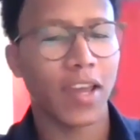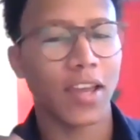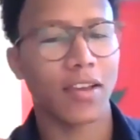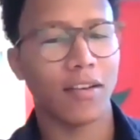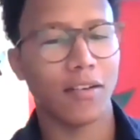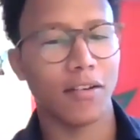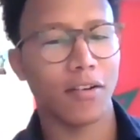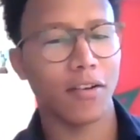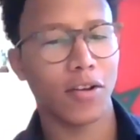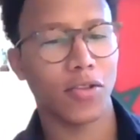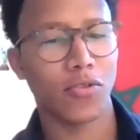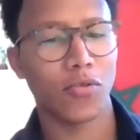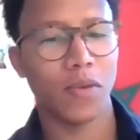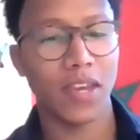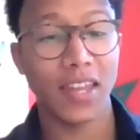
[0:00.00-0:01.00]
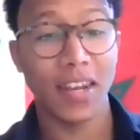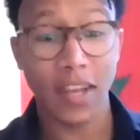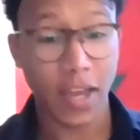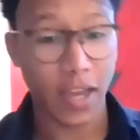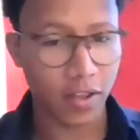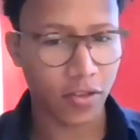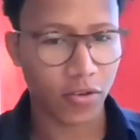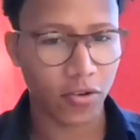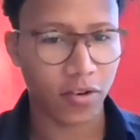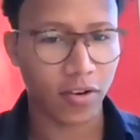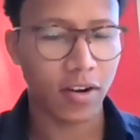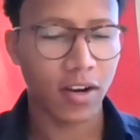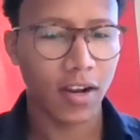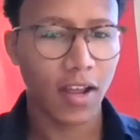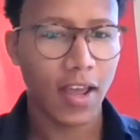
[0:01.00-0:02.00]
like people who are meditating,
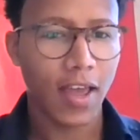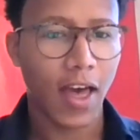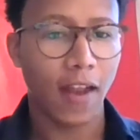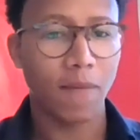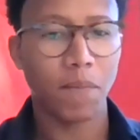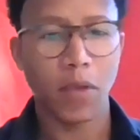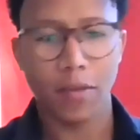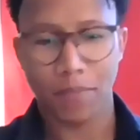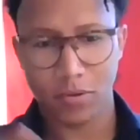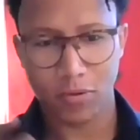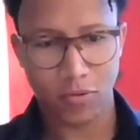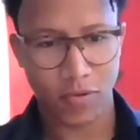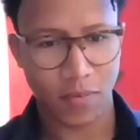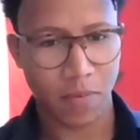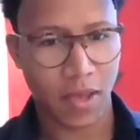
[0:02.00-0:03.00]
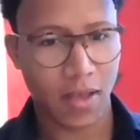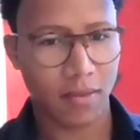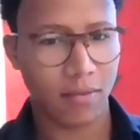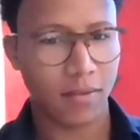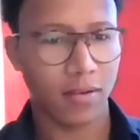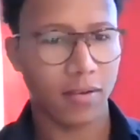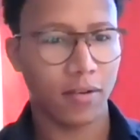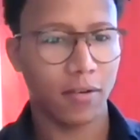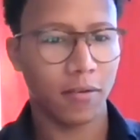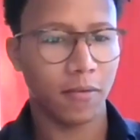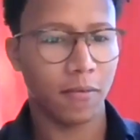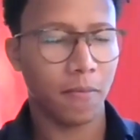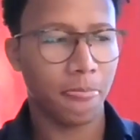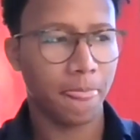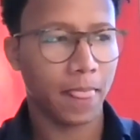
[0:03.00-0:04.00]
like let's say like yoga people
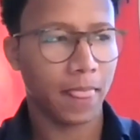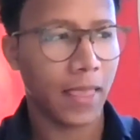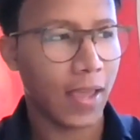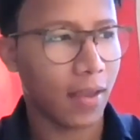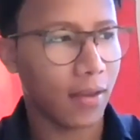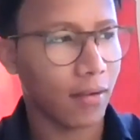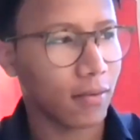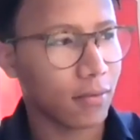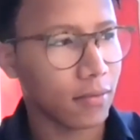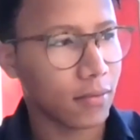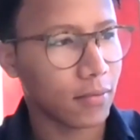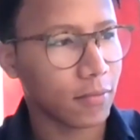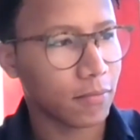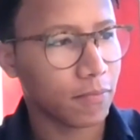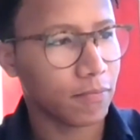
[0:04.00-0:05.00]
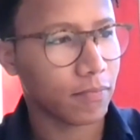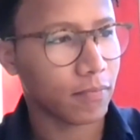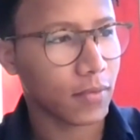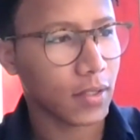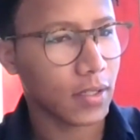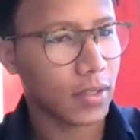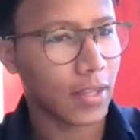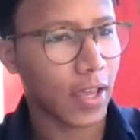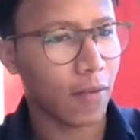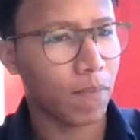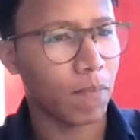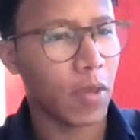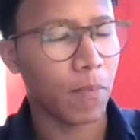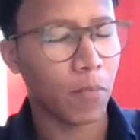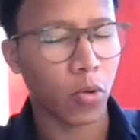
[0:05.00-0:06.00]
or meditation and stuff.
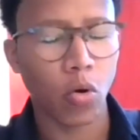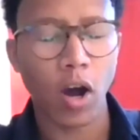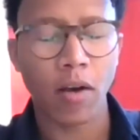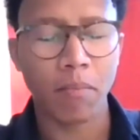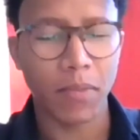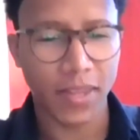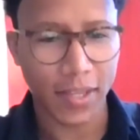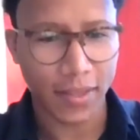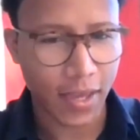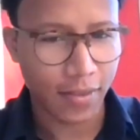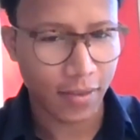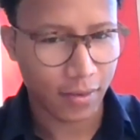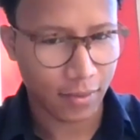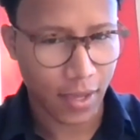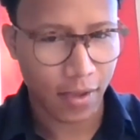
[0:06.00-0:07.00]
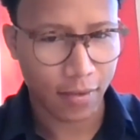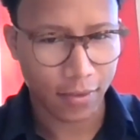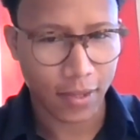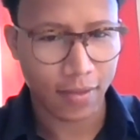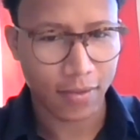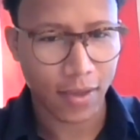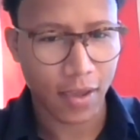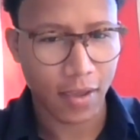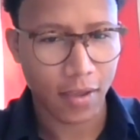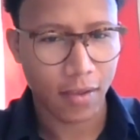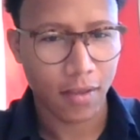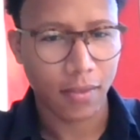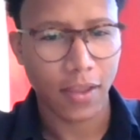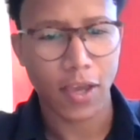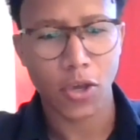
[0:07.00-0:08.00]
And talking of of
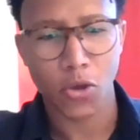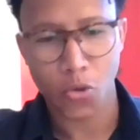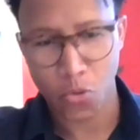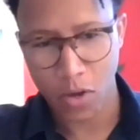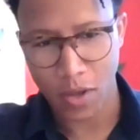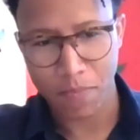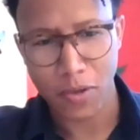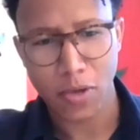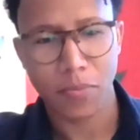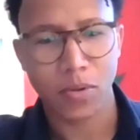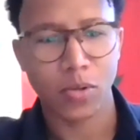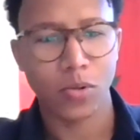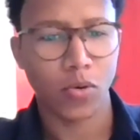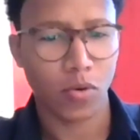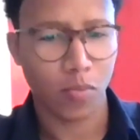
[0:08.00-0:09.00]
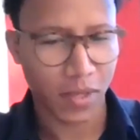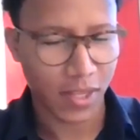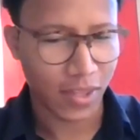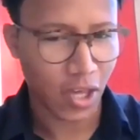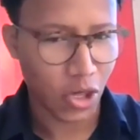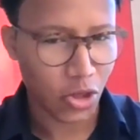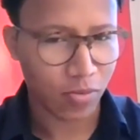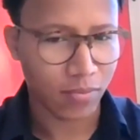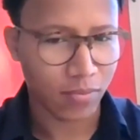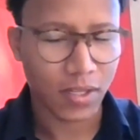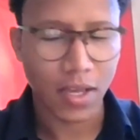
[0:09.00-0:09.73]
um, again of sports,